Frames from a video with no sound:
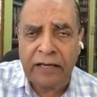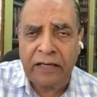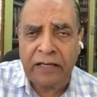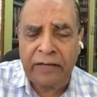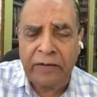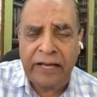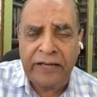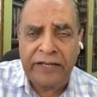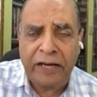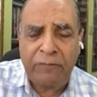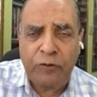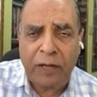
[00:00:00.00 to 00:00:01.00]
giving
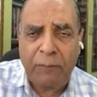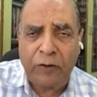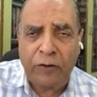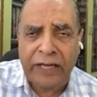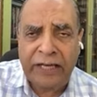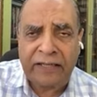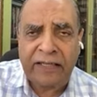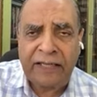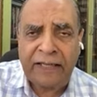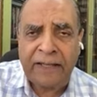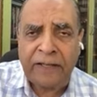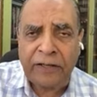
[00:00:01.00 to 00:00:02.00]
interviews about it.
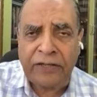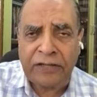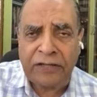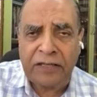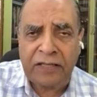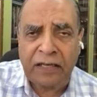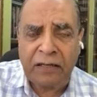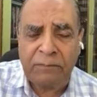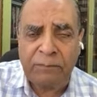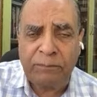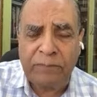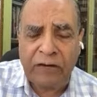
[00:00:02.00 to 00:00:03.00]
He, this is the
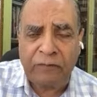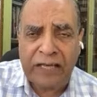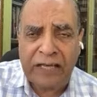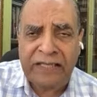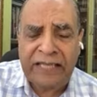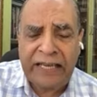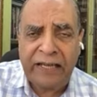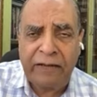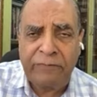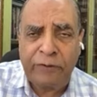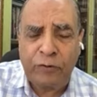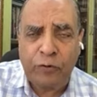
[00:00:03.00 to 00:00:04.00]
worst thing if
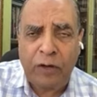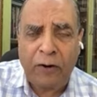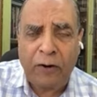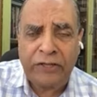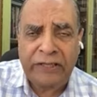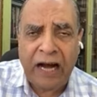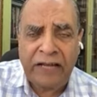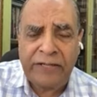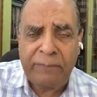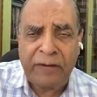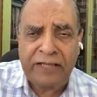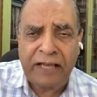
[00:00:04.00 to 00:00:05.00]
you do about the, on the
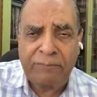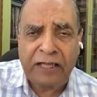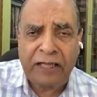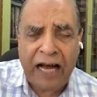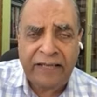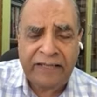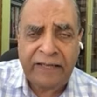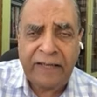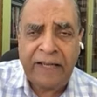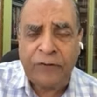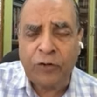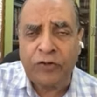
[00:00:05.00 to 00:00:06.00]
basis of the caste.
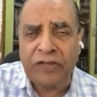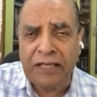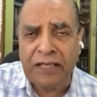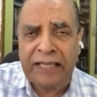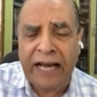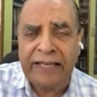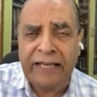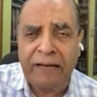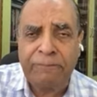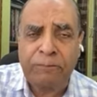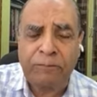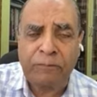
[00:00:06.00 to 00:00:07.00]
So these kind of
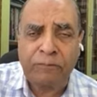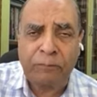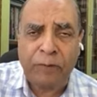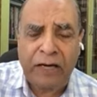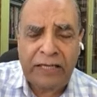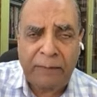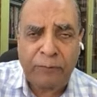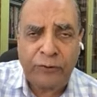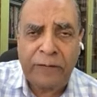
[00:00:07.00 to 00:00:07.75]
what the opposition